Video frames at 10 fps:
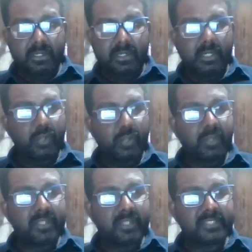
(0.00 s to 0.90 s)
or you
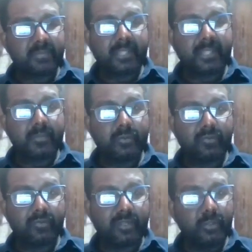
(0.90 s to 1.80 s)
can sometime
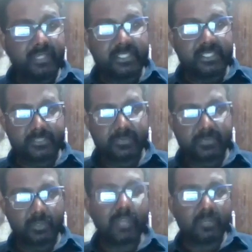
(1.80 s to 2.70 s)
when you teach,
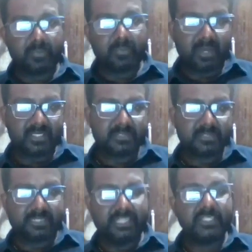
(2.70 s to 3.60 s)
you can pause
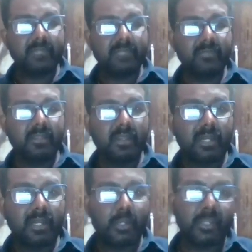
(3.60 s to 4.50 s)
teaching
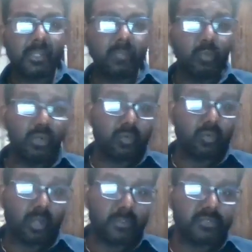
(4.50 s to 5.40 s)
and you can pull out
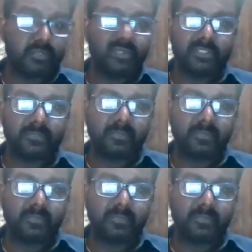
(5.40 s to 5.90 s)
one of the student.